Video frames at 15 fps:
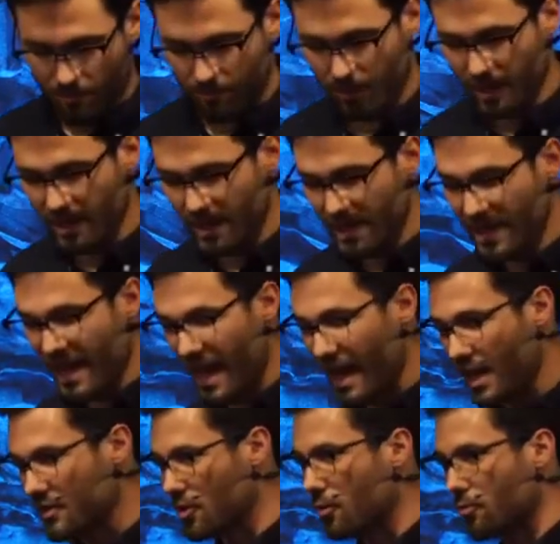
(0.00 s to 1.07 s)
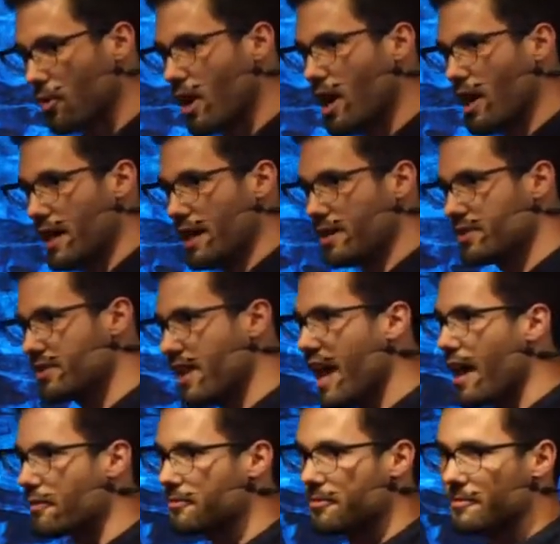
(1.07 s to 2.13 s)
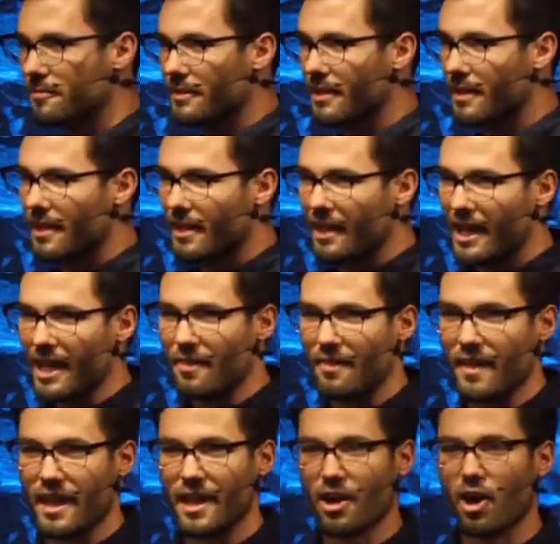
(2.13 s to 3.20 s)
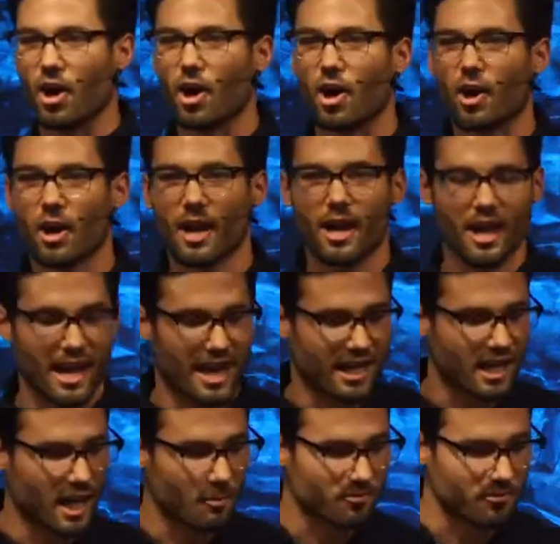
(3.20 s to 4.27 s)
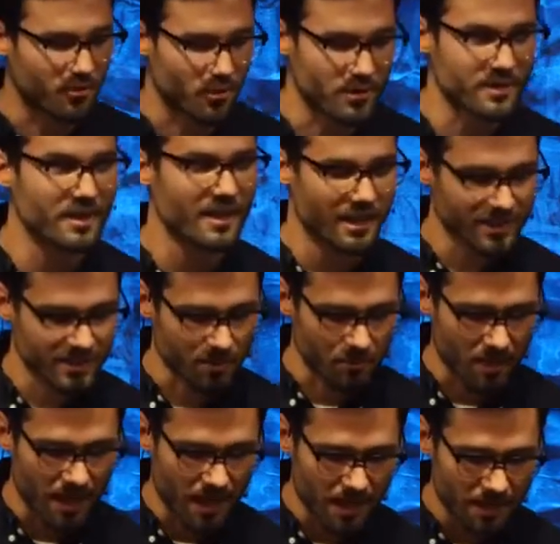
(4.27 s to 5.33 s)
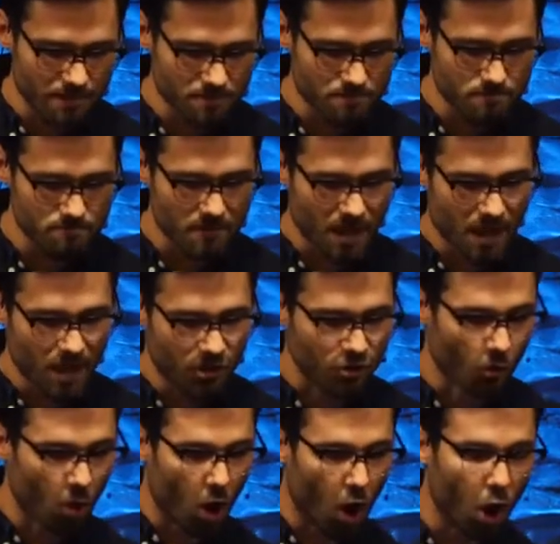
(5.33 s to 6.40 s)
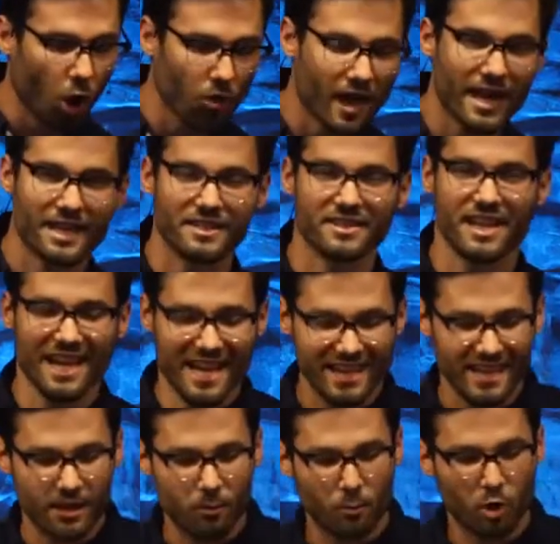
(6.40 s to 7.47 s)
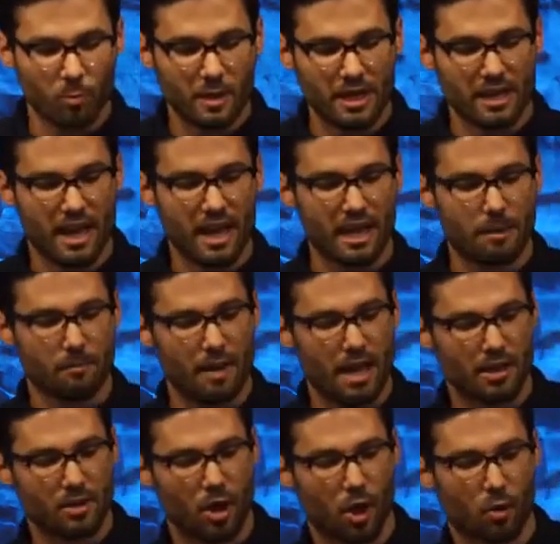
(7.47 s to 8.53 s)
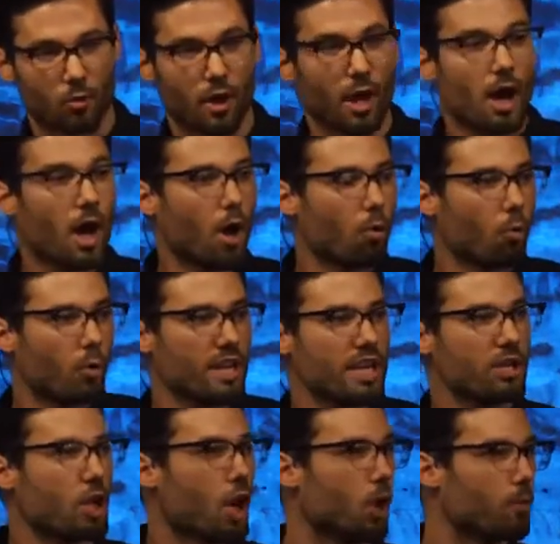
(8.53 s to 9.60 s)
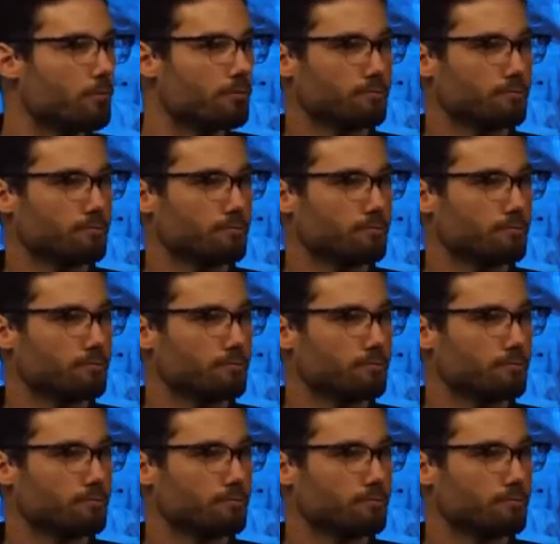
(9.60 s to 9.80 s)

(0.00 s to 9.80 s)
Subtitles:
but he has a rod and a staff, and they are a comfort to me. So all that is hidden will be made known. We know